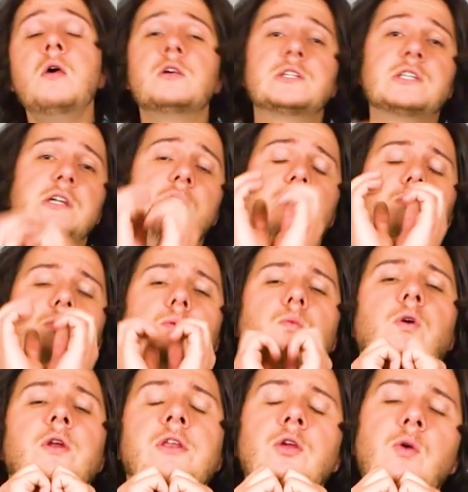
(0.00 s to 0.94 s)
See,
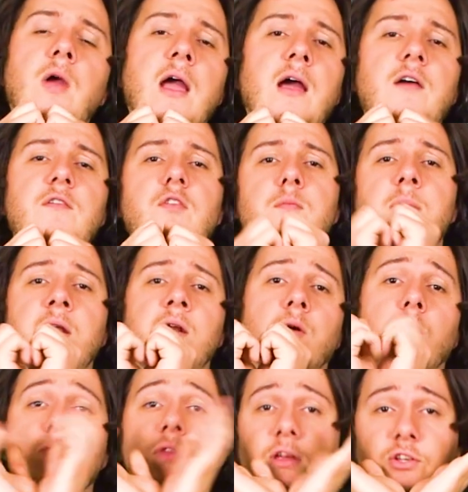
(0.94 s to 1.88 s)
when you have a
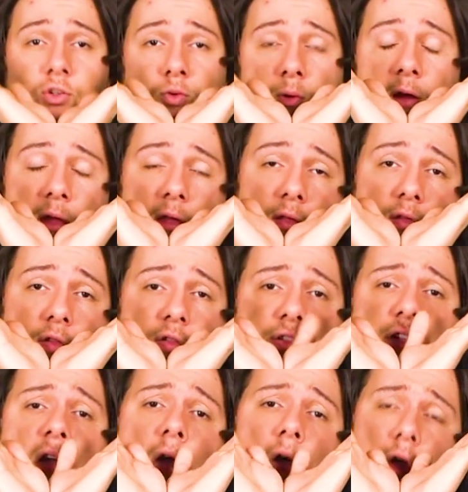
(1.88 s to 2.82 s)
mineral that
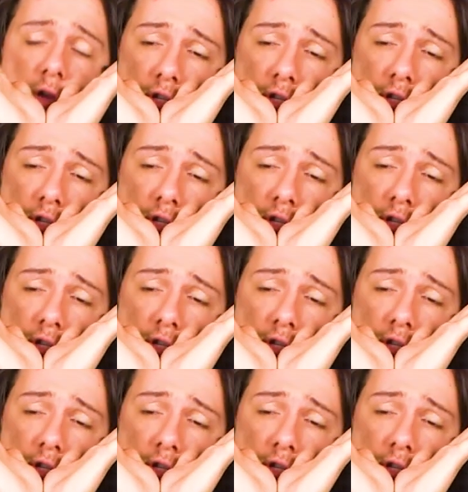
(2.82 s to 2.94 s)
twins,